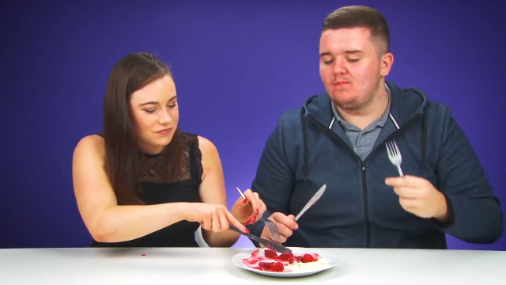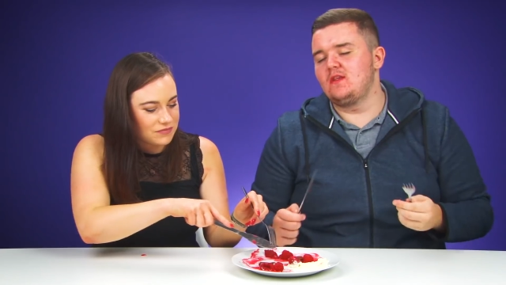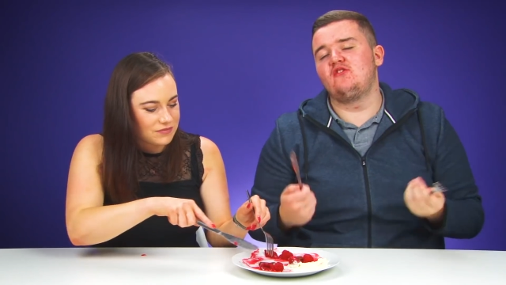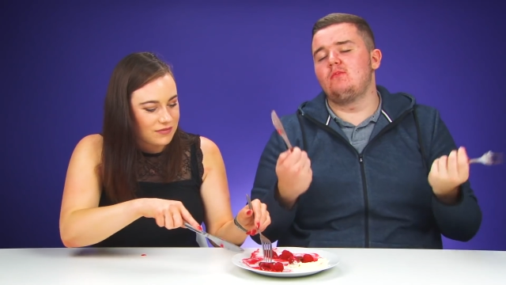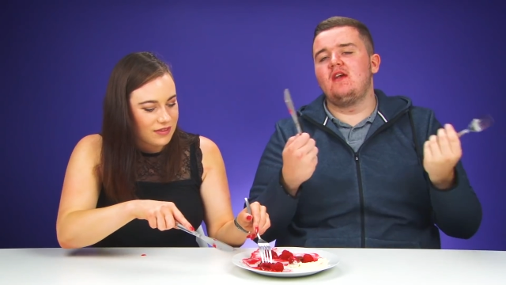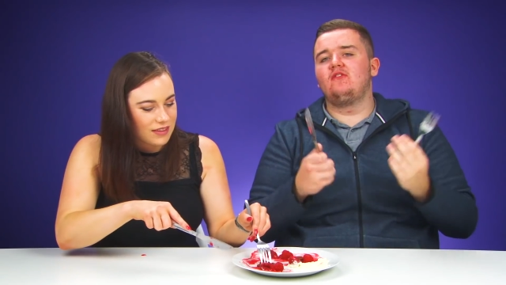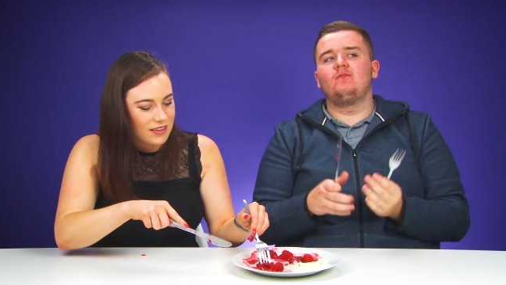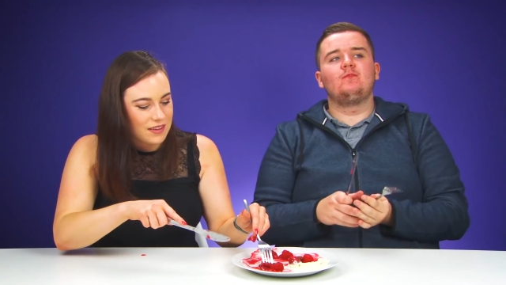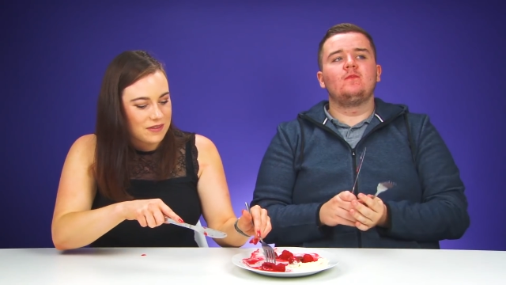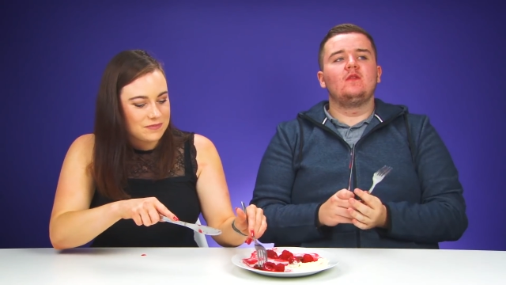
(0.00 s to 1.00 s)
Speaker 1: That's
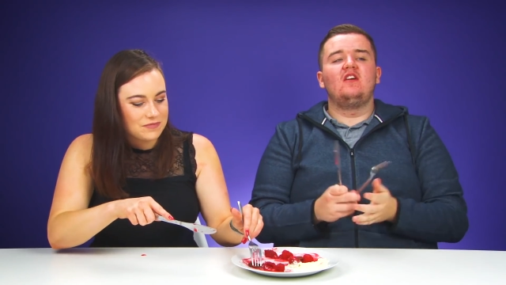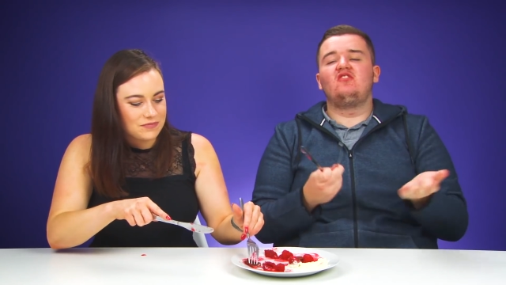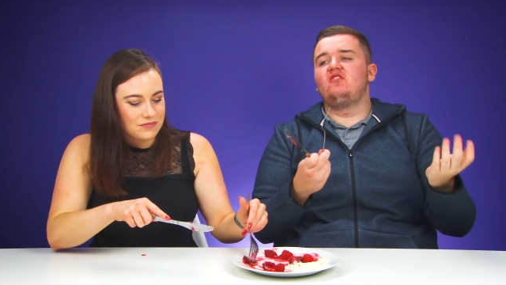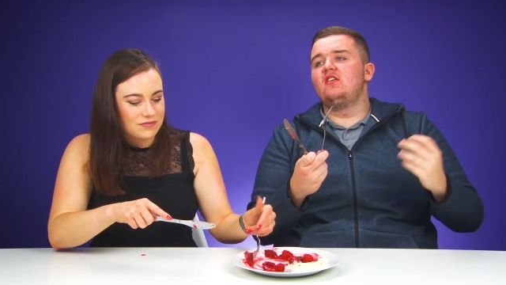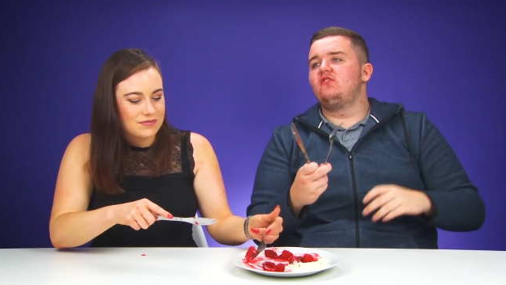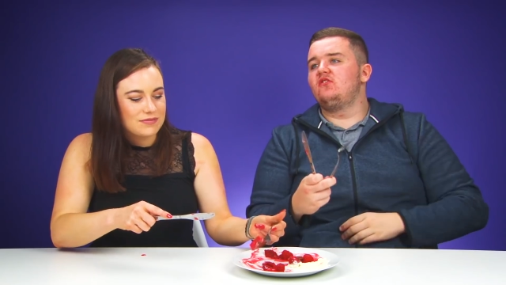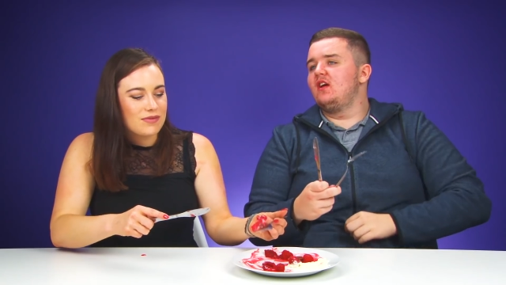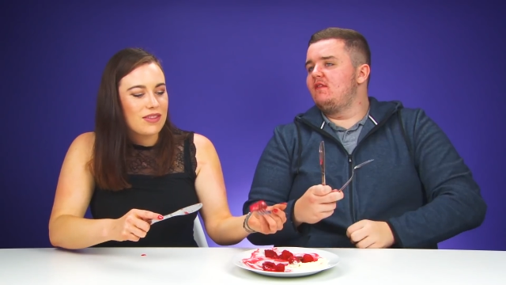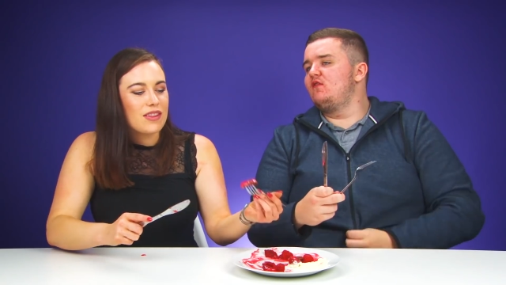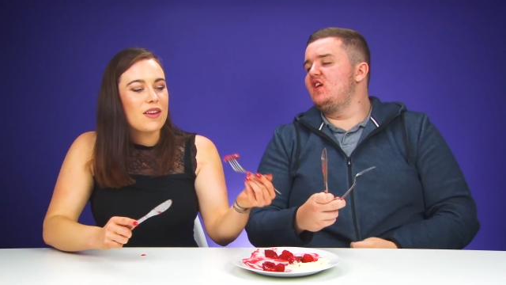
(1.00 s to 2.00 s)
amazing. That's the nicest thing
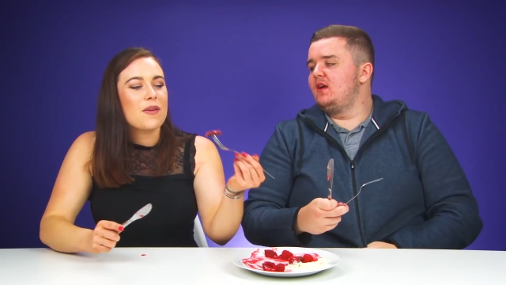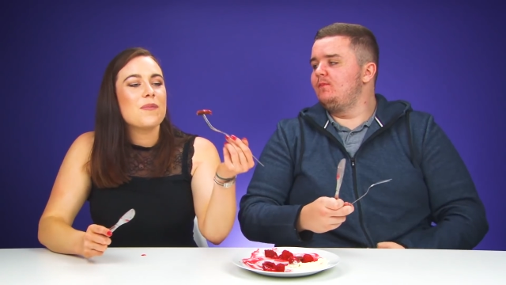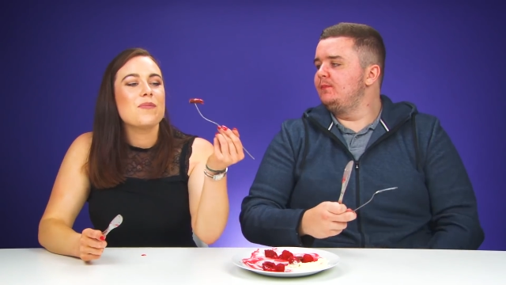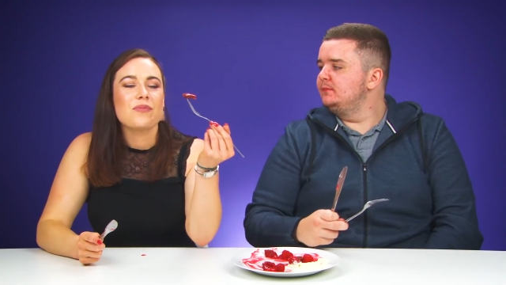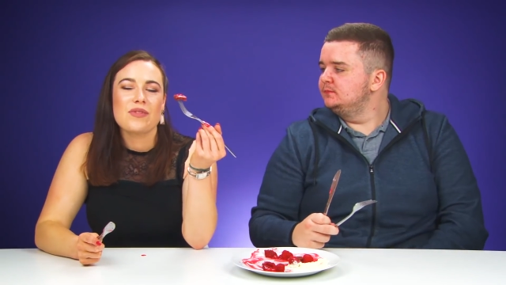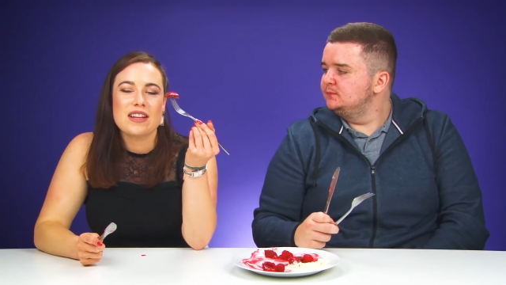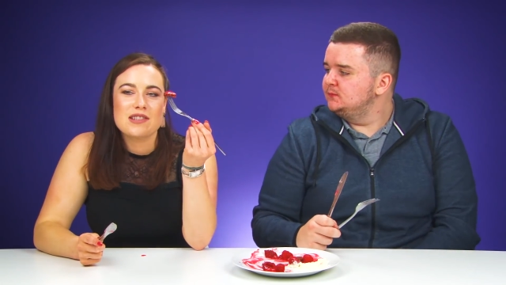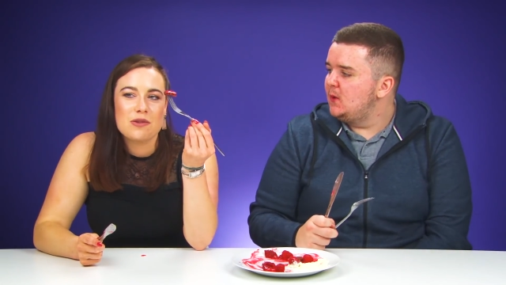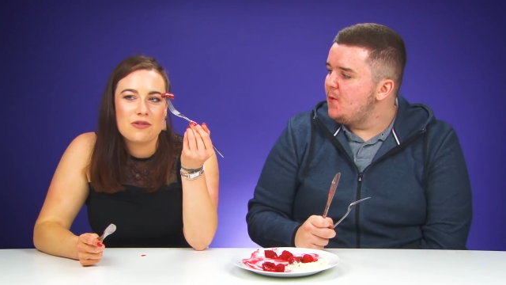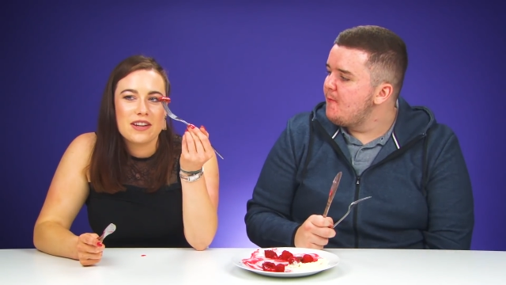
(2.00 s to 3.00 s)
I've ever had. That's
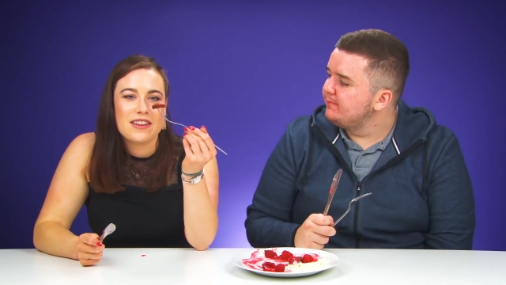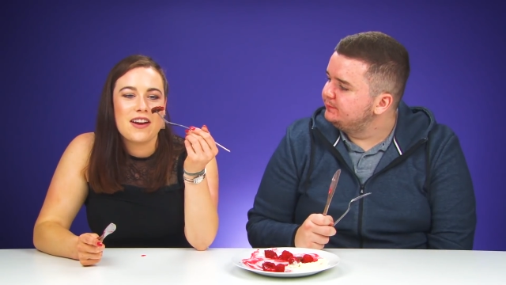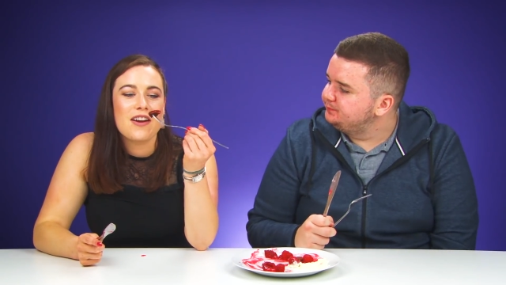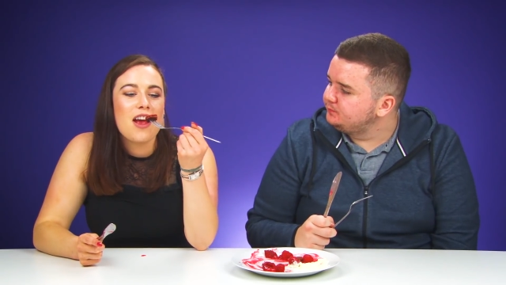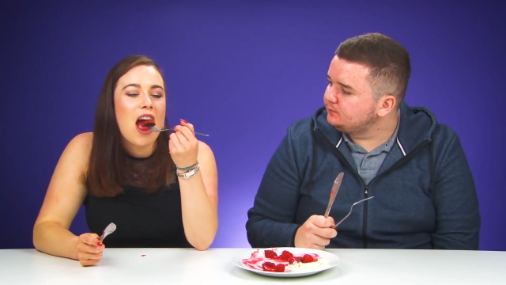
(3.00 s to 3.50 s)
love right there.